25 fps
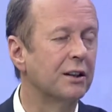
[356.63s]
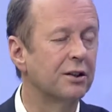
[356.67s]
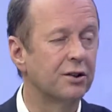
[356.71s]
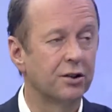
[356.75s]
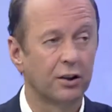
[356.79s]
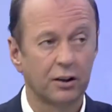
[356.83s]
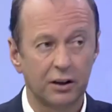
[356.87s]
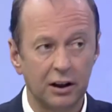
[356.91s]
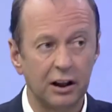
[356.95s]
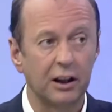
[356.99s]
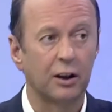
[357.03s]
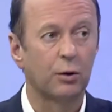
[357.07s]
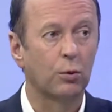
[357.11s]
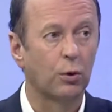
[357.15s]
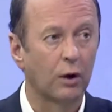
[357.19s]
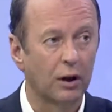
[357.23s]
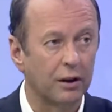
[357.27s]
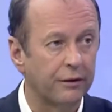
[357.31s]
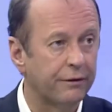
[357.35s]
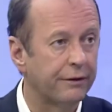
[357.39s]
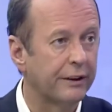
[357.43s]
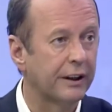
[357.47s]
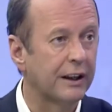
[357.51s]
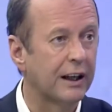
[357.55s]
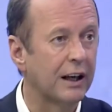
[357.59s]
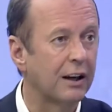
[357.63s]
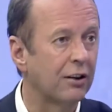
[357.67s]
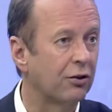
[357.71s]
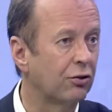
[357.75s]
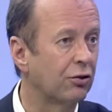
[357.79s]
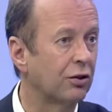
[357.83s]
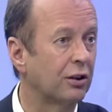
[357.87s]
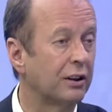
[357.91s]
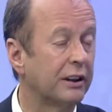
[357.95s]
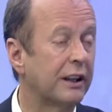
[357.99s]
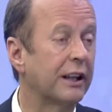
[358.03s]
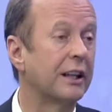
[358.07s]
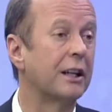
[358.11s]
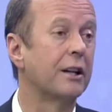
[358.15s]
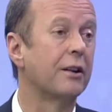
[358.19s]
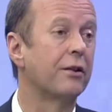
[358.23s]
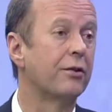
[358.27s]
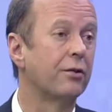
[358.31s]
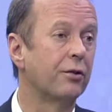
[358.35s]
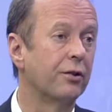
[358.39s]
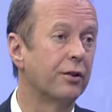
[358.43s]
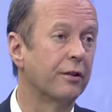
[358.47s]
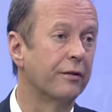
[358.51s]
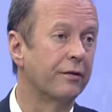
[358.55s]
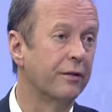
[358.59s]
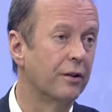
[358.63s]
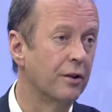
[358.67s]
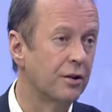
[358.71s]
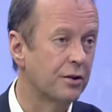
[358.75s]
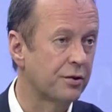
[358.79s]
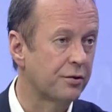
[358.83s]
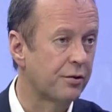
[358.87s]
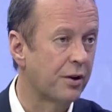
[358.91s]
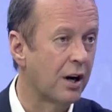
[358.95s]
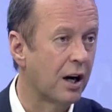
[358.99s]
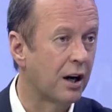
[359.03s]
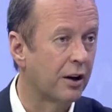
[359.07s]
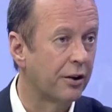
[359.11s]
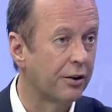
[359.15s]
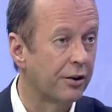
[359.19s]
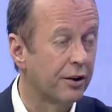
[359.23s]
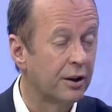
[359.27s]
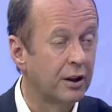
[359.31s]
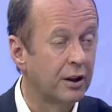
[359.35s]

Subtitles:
Certainly qualification, getting through the first round.